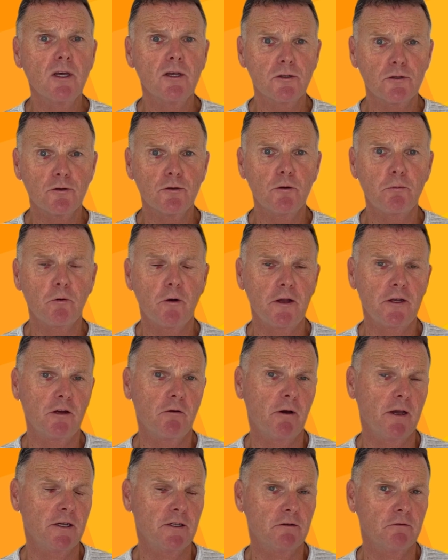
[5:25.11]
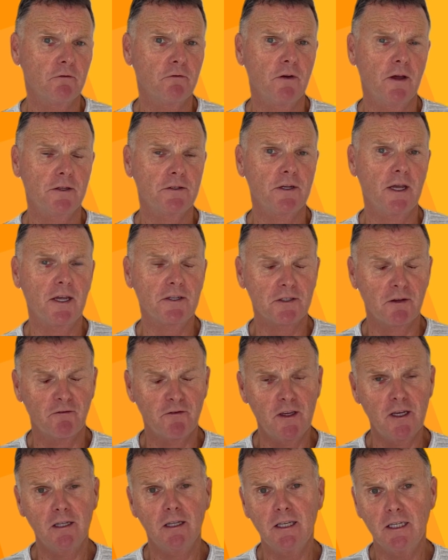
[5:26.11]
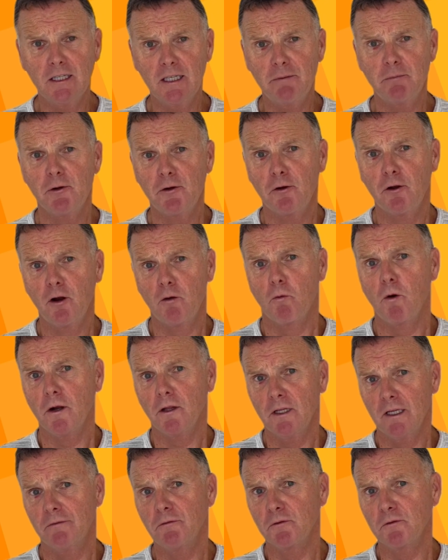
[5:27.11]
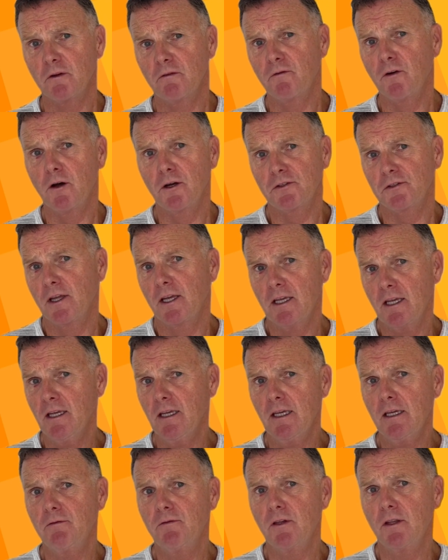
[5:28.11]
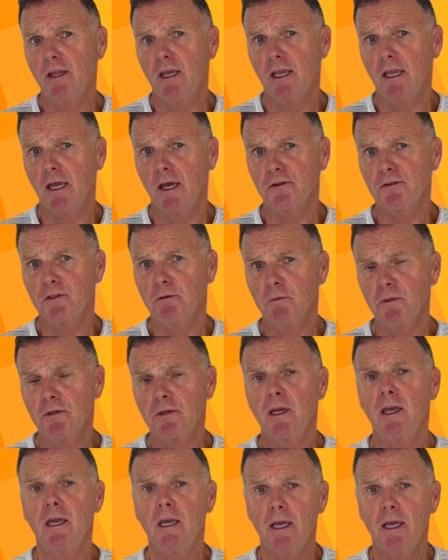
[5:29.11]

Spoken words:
superannuation funds are severely limited on what levels of advice they can give to their customers,